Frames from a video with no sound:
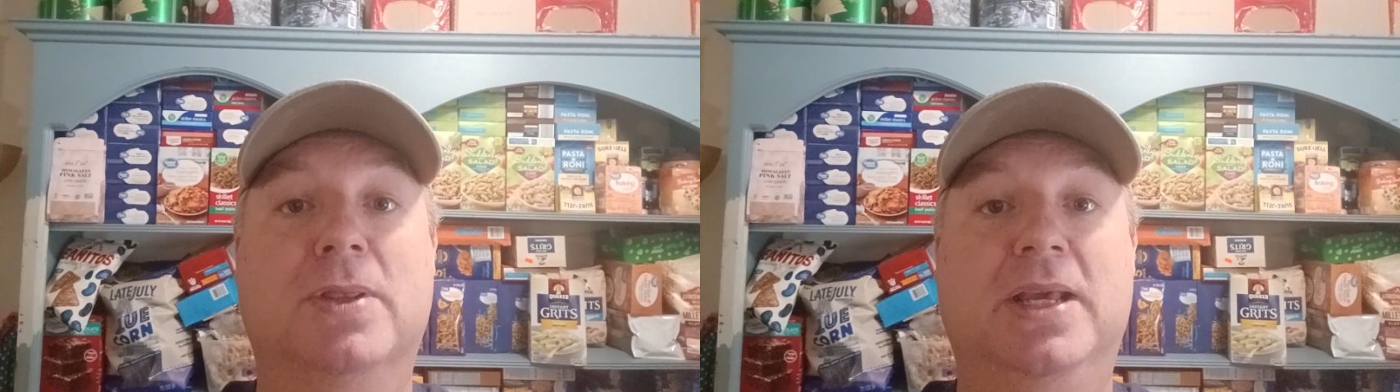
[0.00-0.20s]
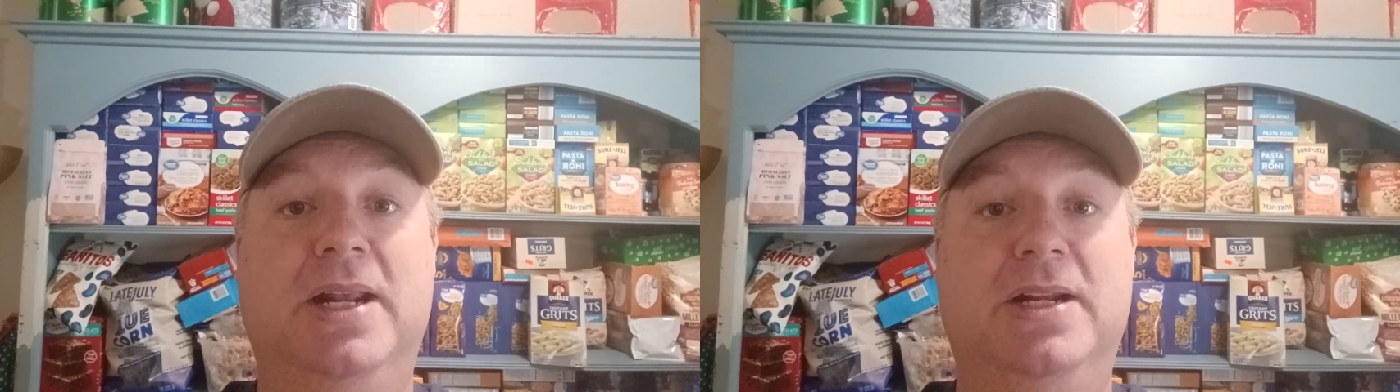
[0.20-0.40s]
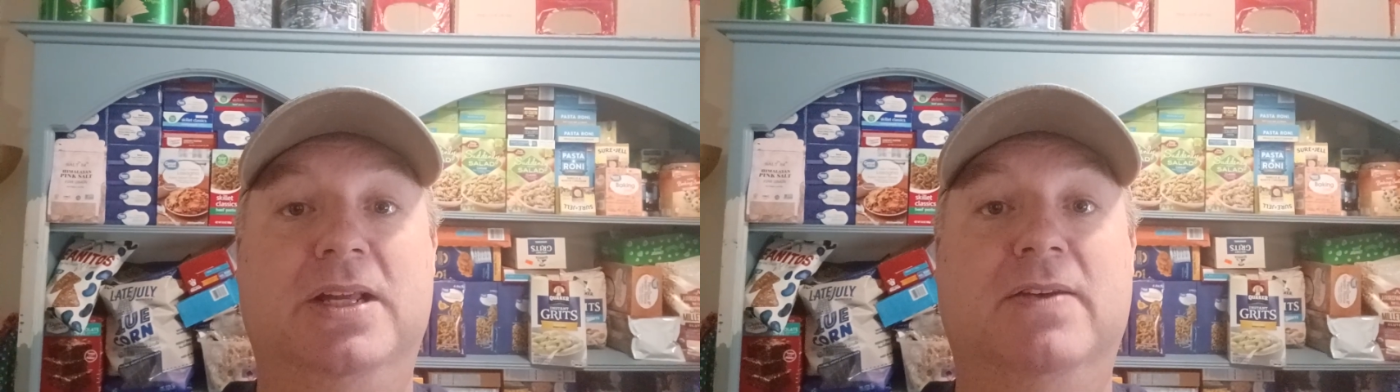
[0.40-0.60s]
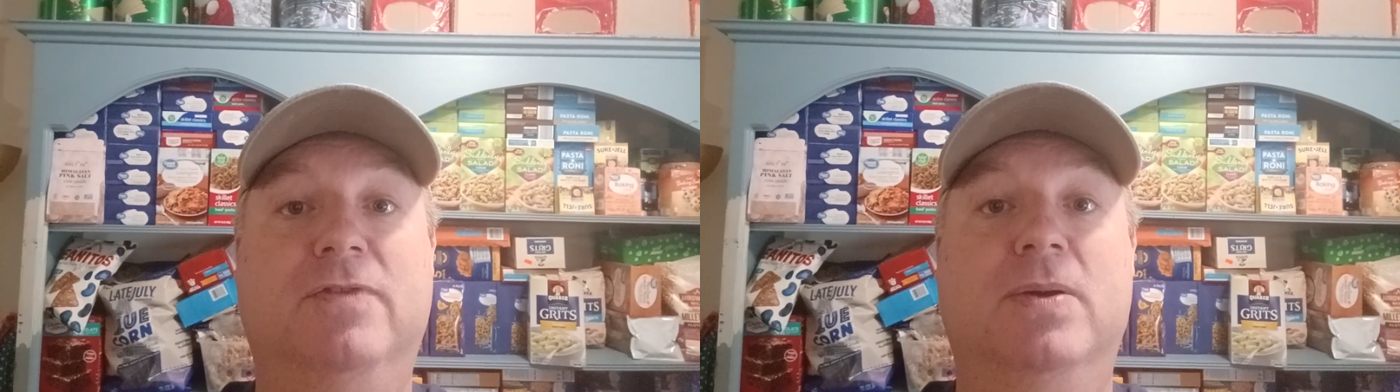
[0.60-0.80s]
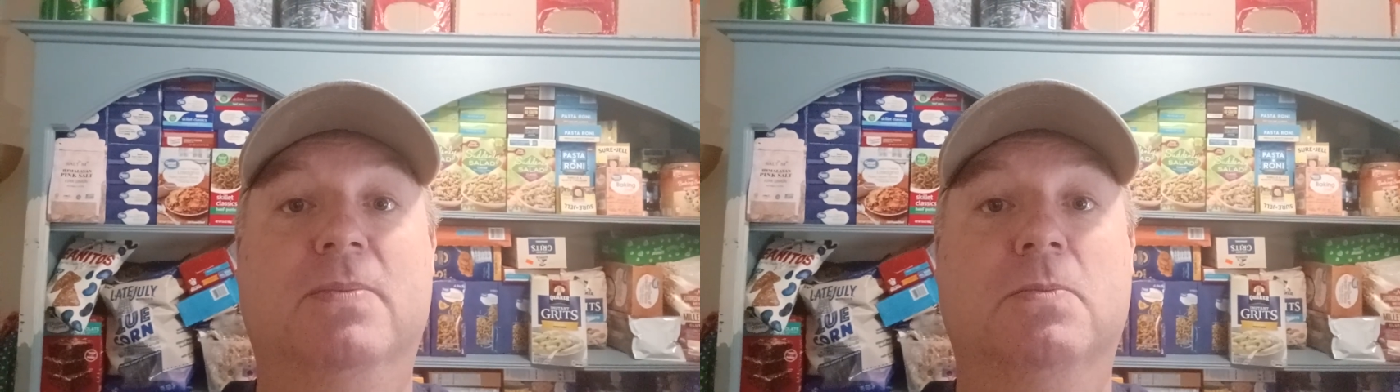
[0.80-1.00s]
really getting it done
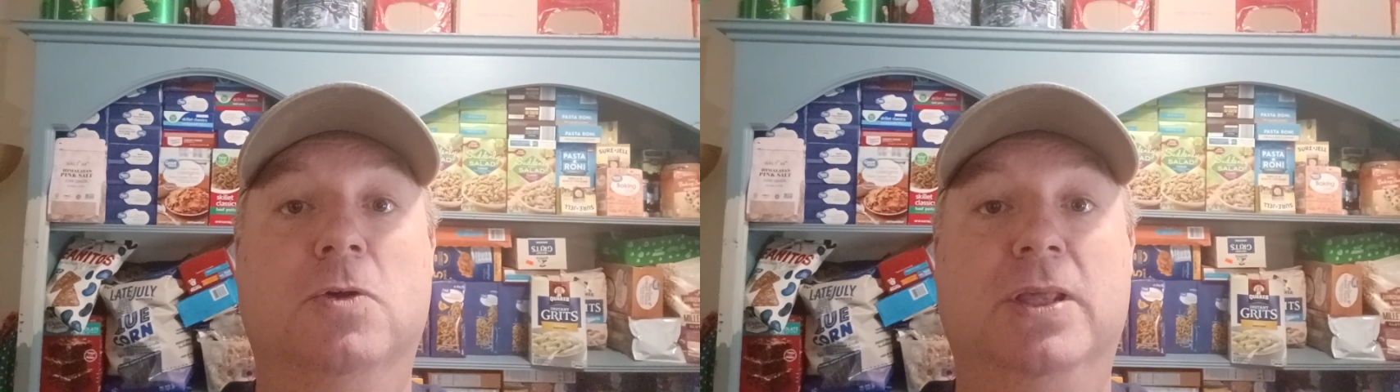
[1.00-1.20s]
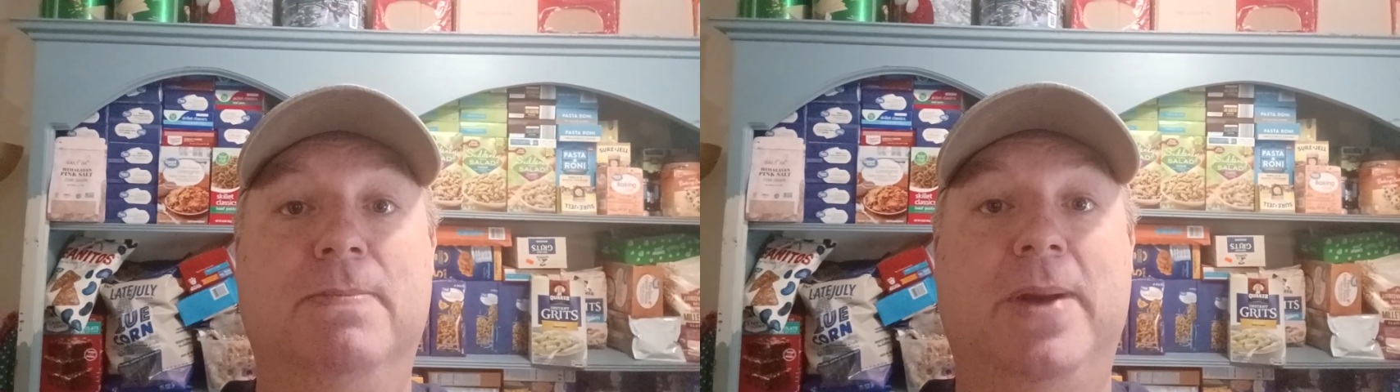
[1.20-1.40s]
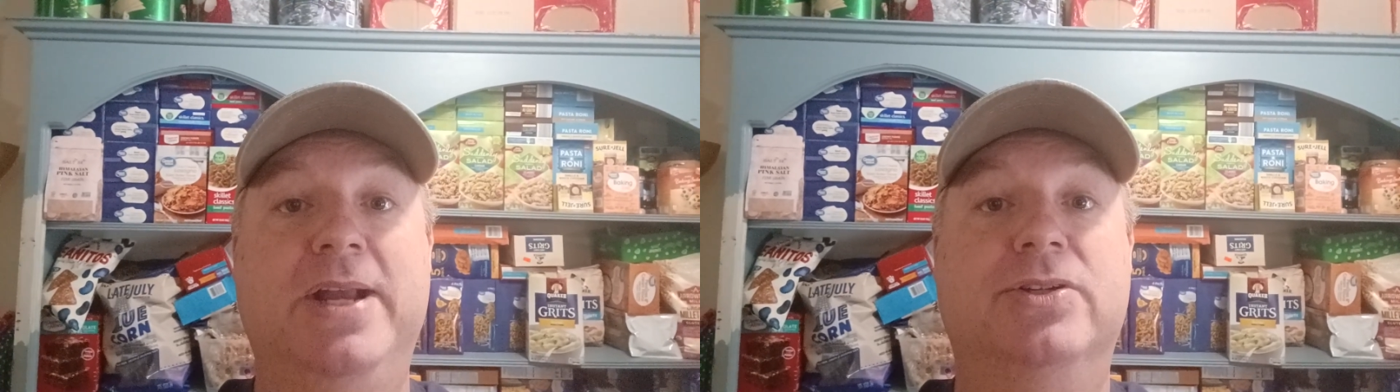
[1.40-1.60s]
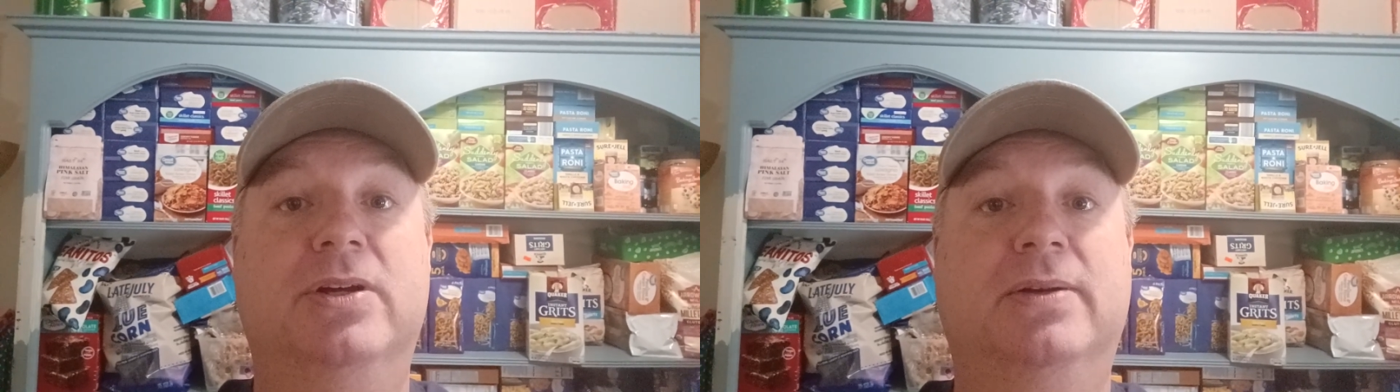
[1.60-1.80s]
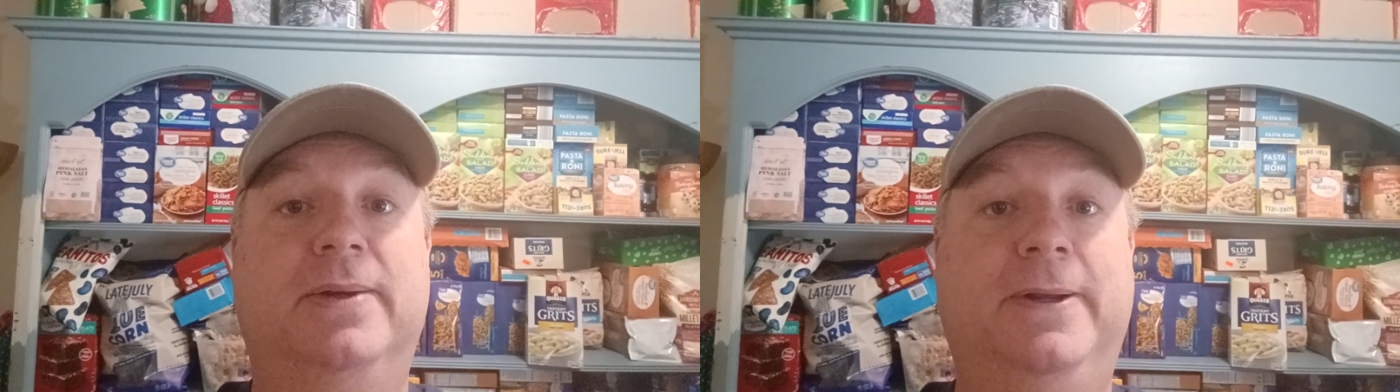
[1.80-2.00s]
from really major.